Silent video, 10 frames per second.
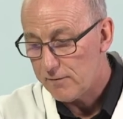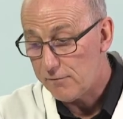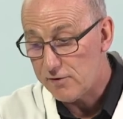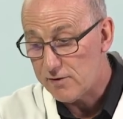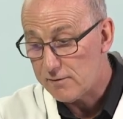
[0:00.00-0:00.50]

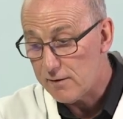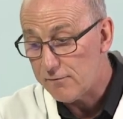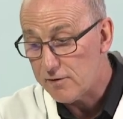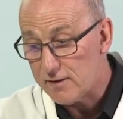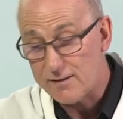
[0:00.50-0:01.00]
If
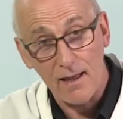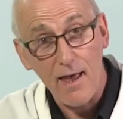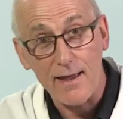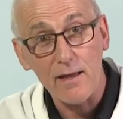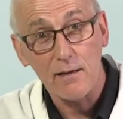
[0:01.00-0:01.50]
there's a
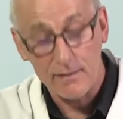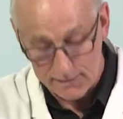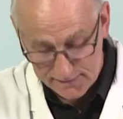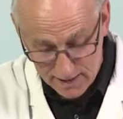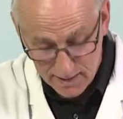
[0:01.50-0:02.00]
delay in
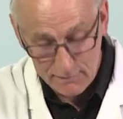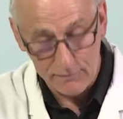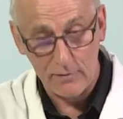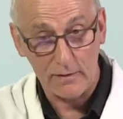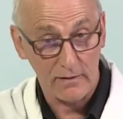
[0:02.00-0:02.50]
the time,
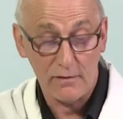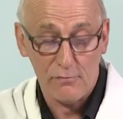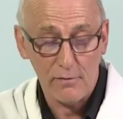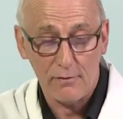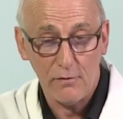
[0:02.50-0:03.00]

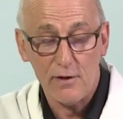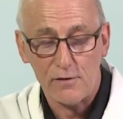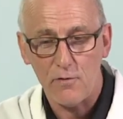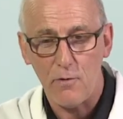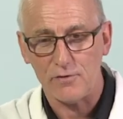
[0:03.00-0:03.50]
and there
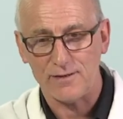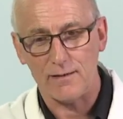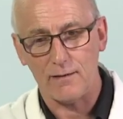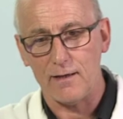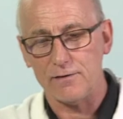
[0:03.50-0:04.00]
is for most
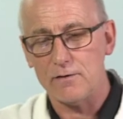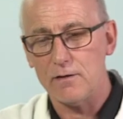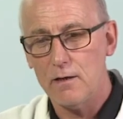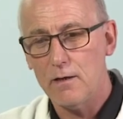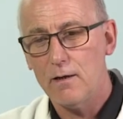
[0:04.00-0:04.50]
analyzers,
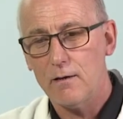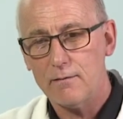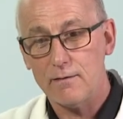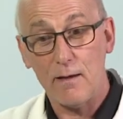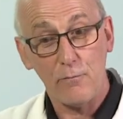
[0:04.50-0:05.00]

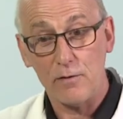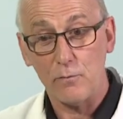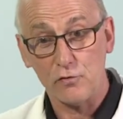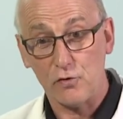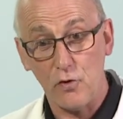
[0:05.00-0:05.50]
then we
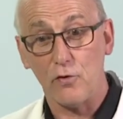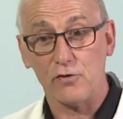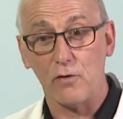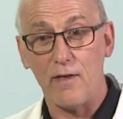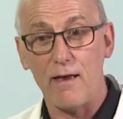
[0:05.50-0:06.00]
should
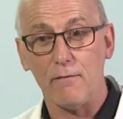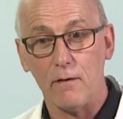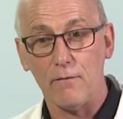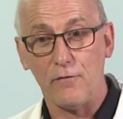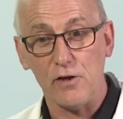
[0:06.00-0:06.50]
also
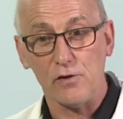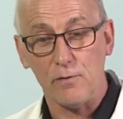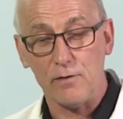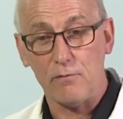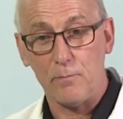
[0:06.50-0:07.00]
then finish
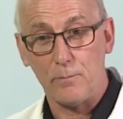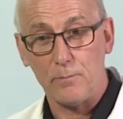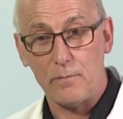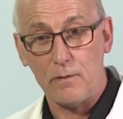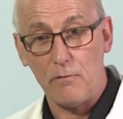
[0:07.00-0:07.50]
with a
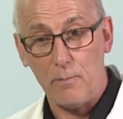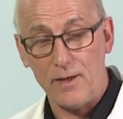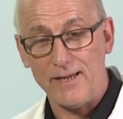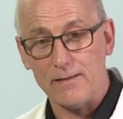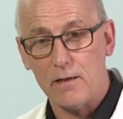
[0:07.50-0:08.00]

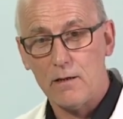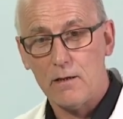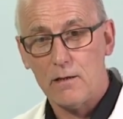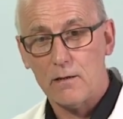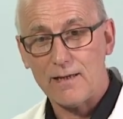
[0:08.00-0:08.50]
repeat
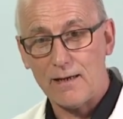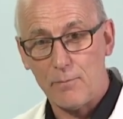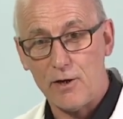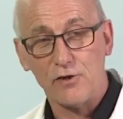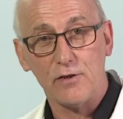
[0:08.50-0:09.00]

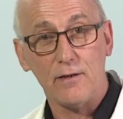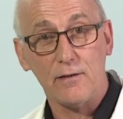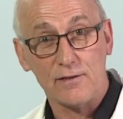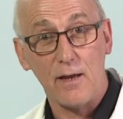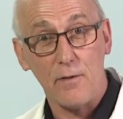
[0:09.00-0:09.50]
calibration in
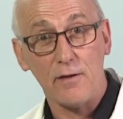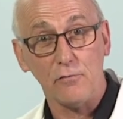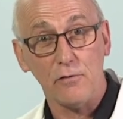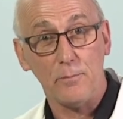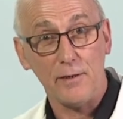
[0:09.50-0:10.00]
the same way
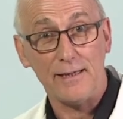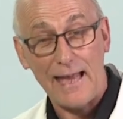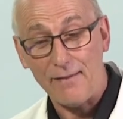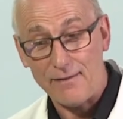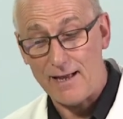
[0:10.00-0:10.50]
that we
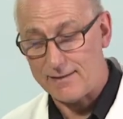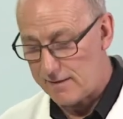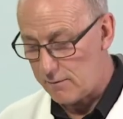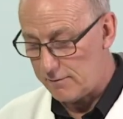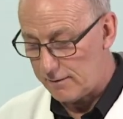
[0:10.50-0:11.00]
began the
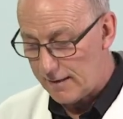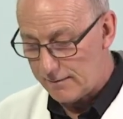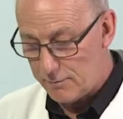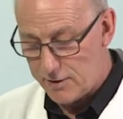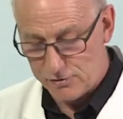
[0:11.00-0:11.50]
assay with a
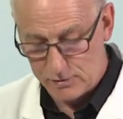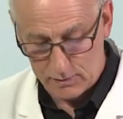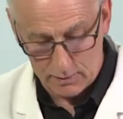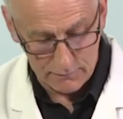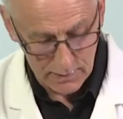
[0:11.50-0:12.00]
calibration
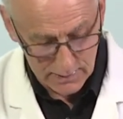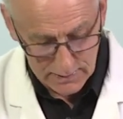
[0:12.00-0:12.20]
curve.